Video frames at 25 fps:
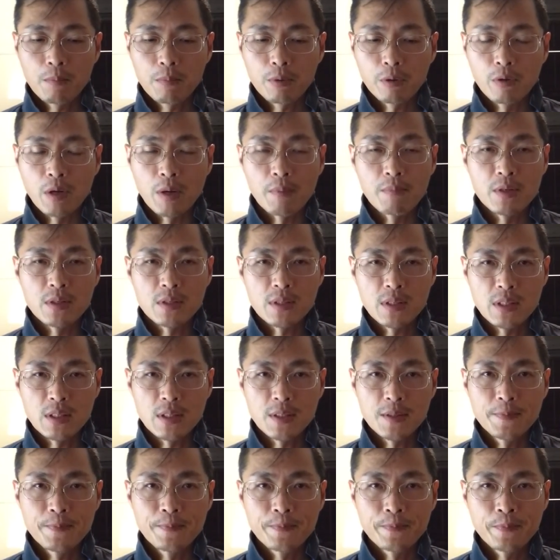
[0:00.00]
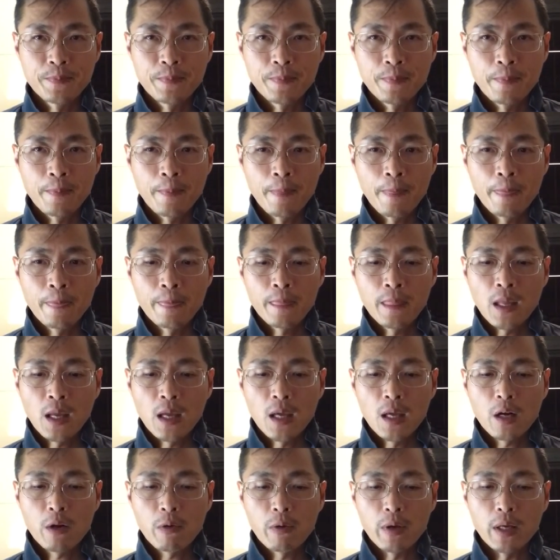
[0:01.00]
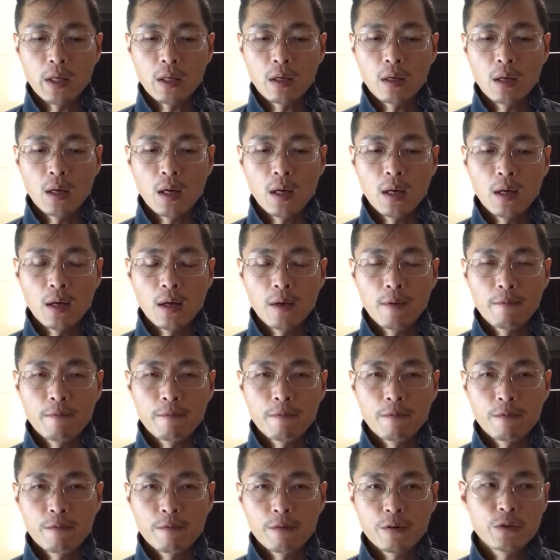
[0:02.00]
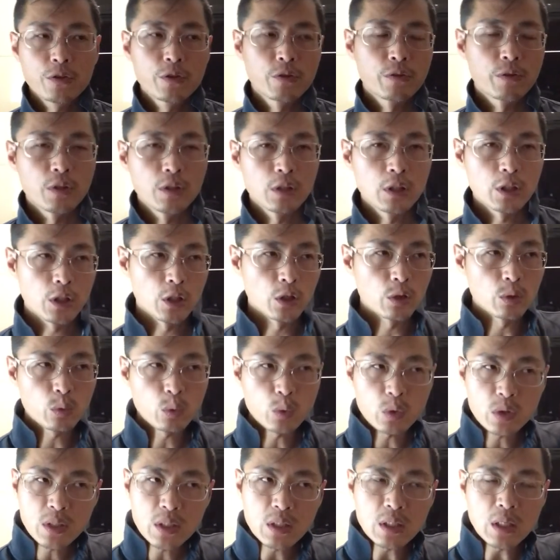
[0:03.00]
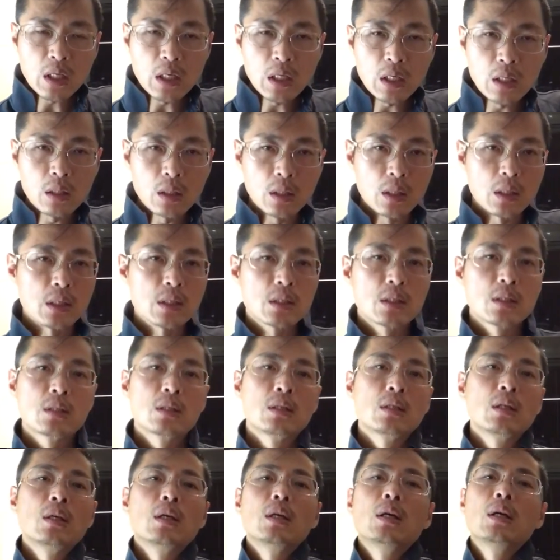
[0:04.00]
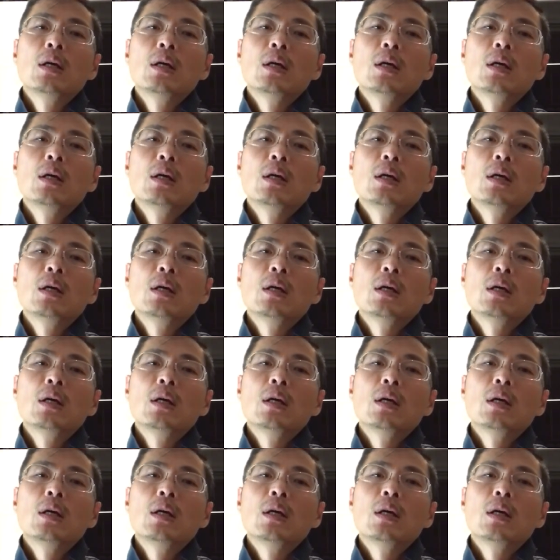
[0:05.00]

premises. Anyway, first of all, you will see this